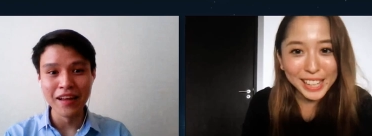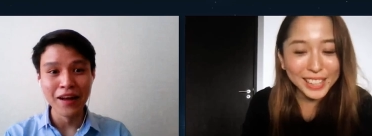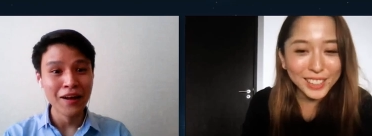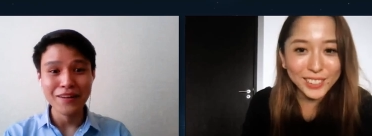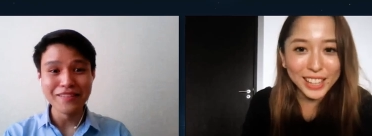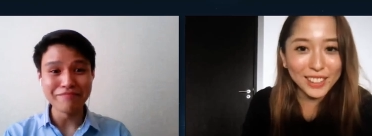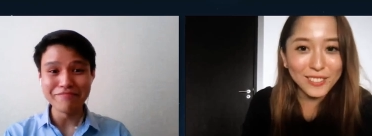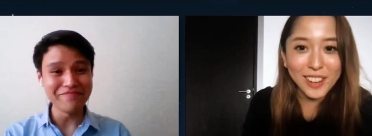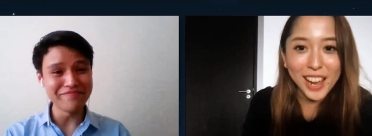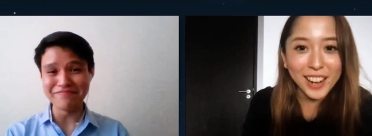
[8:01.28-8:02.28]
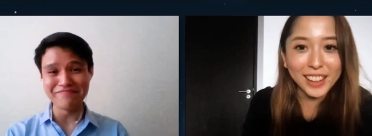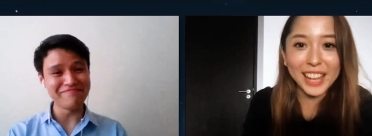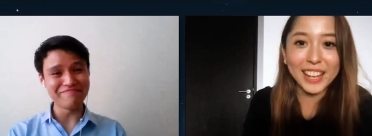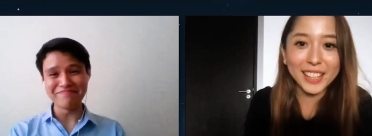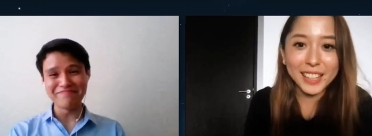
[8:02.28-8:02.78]
Speaker 1: and you can wear
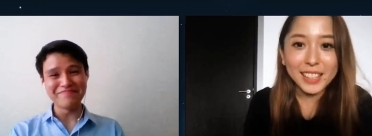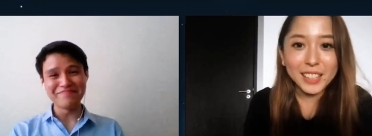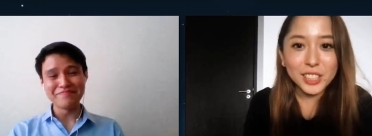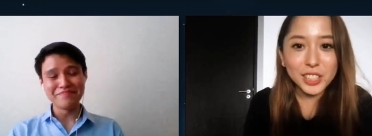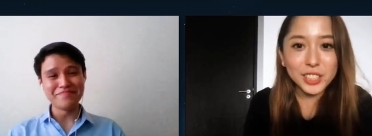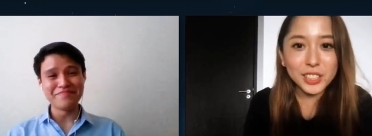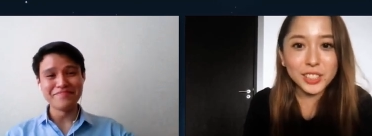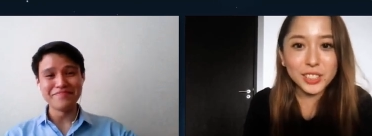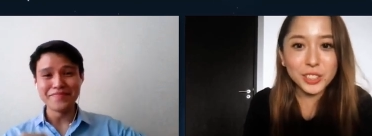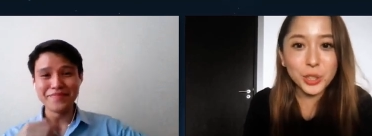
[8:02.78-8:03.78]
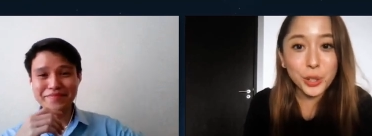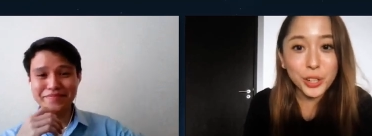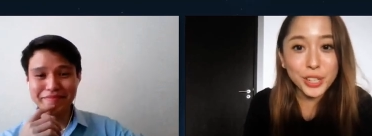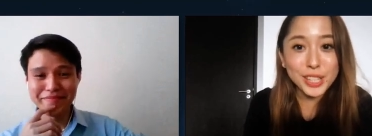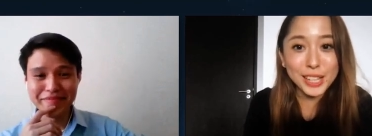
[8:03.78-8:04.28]
like
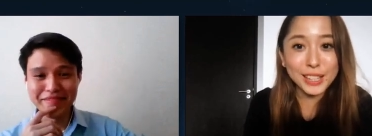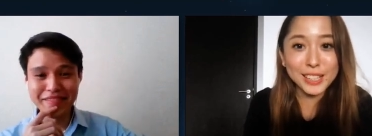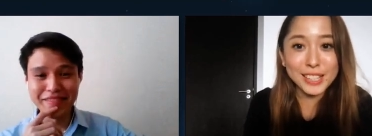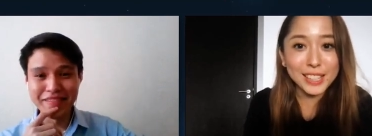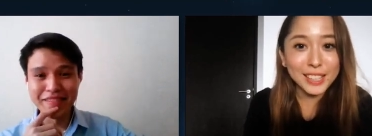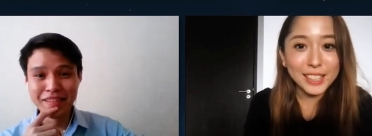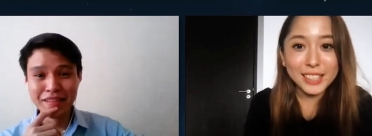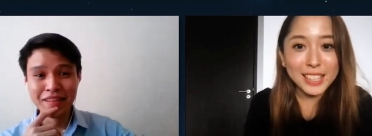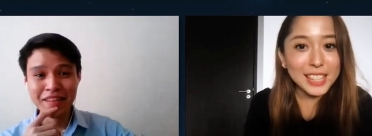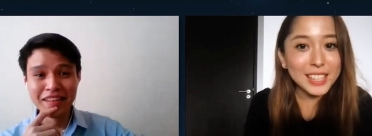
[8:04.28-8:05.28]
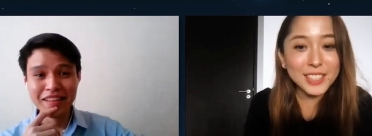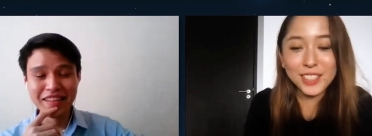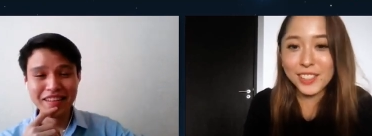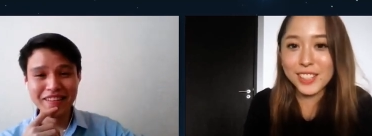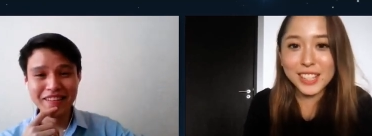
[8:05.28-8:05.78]
shorts and
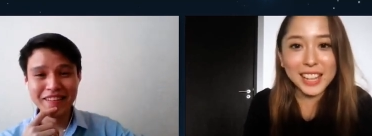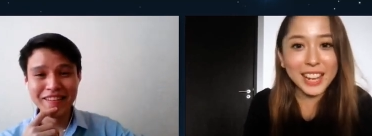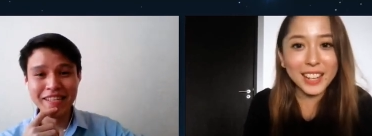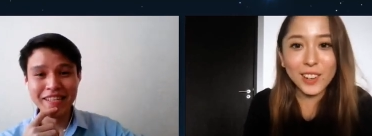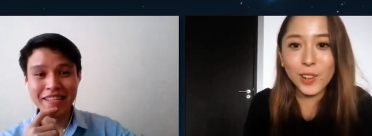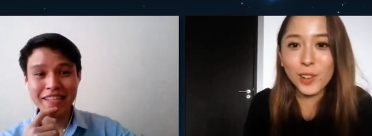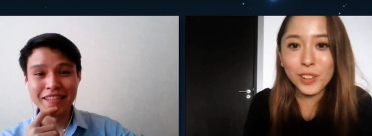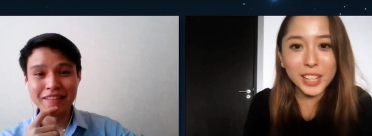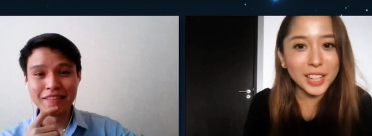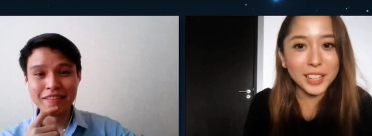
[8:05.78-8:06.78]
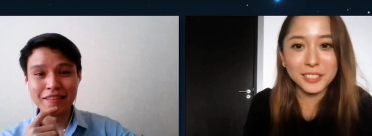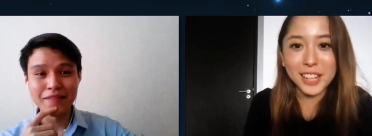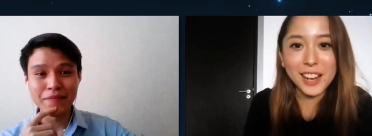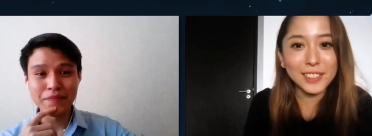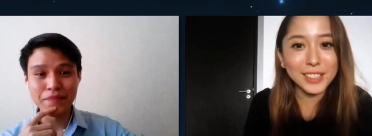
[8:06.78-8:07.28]
t-shirts like all year
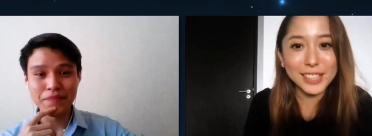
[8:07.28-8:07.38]
round.